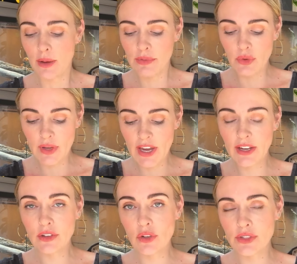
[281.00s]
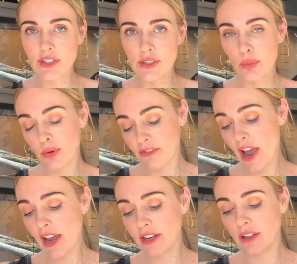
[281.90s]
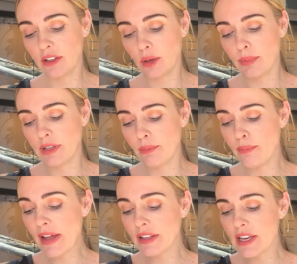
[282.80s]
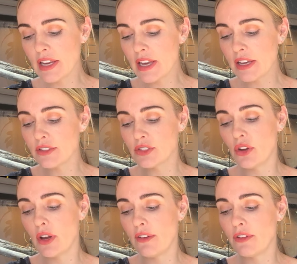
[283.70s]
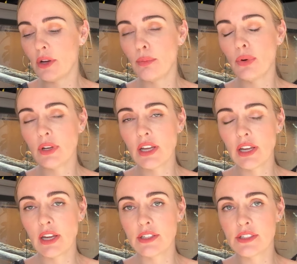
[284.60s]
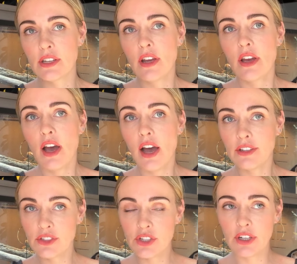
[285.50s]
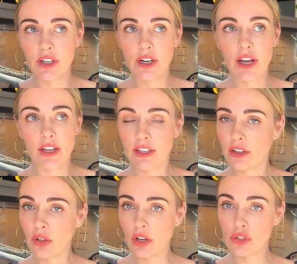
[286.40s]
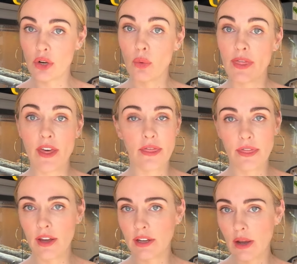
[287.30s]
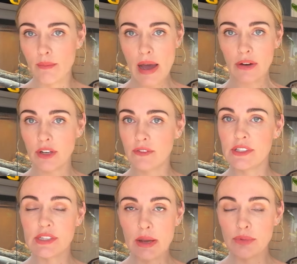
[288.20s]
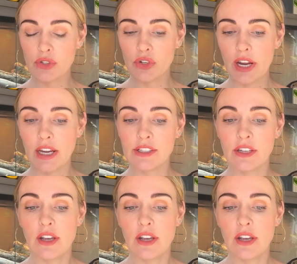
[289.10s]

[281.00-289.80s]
You can use it to provide a little bit of belly heat. So if you're putting it under an enclosure with a thick amount of substrate